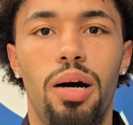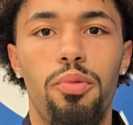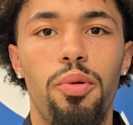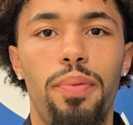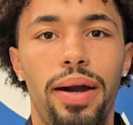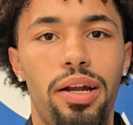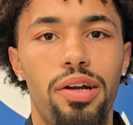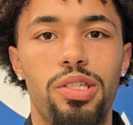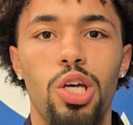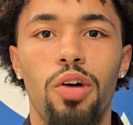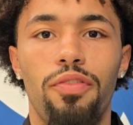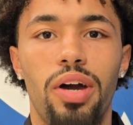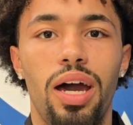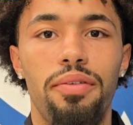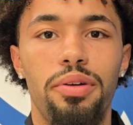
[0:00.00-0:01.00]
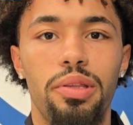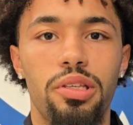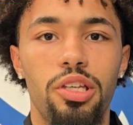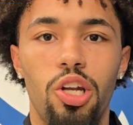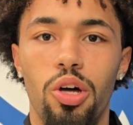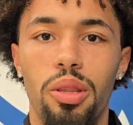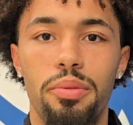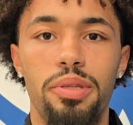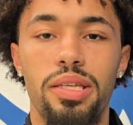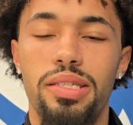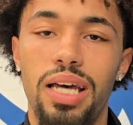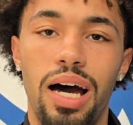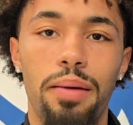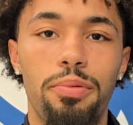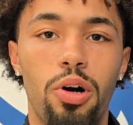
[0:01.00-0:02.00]
Um, we pride ourselves on having, you know,
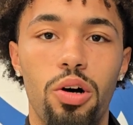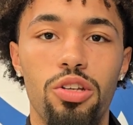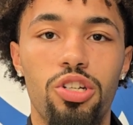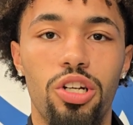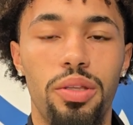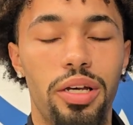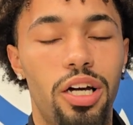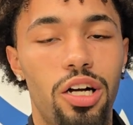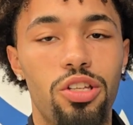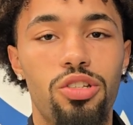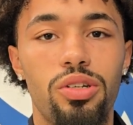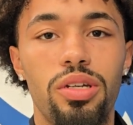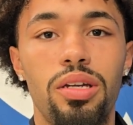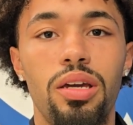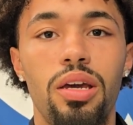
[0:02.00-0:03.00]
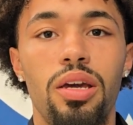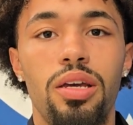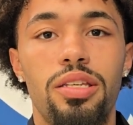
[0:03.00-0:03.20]
the top culture in the country.